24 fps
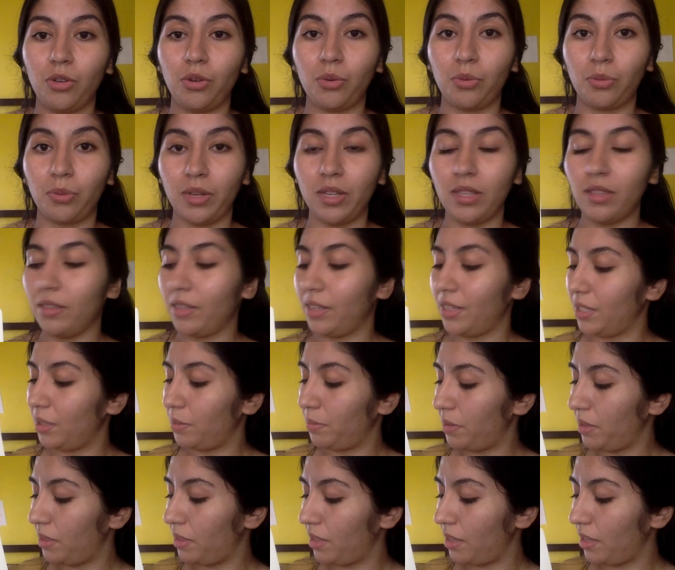read this,
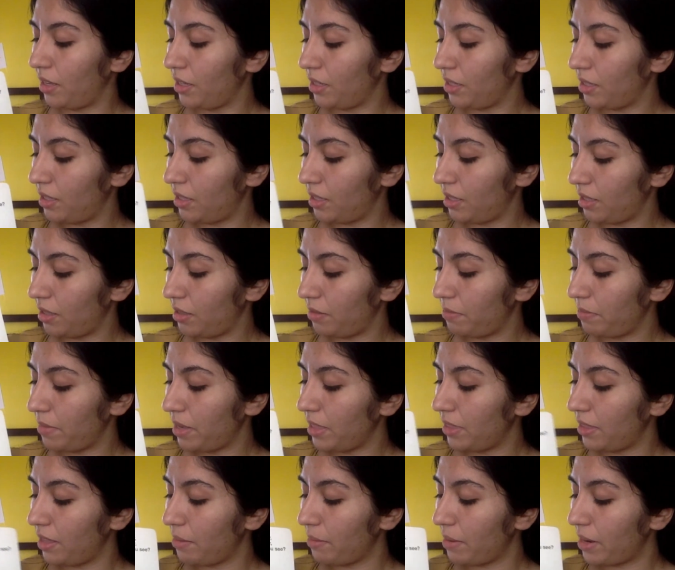but they
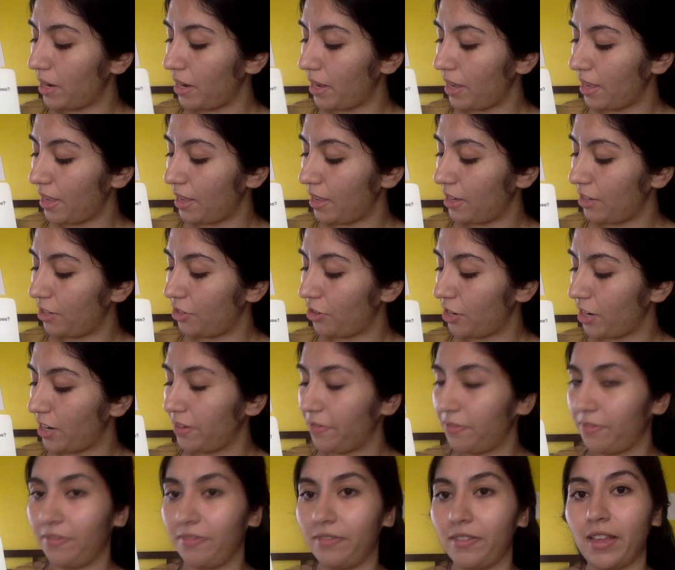might try to
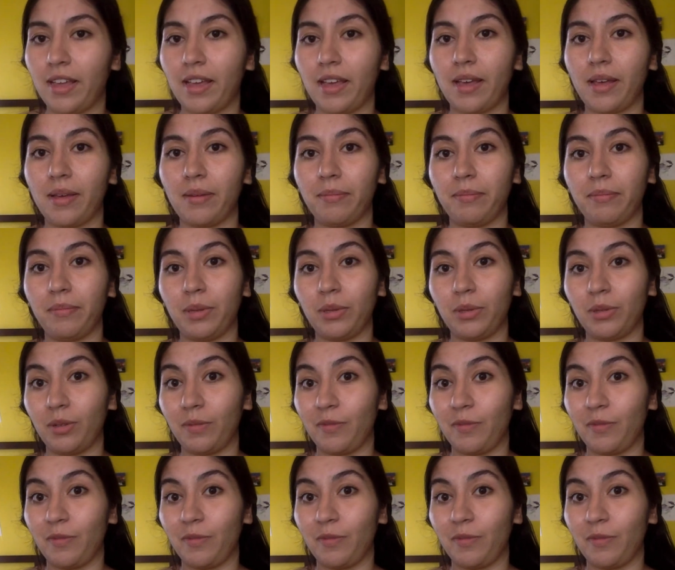build their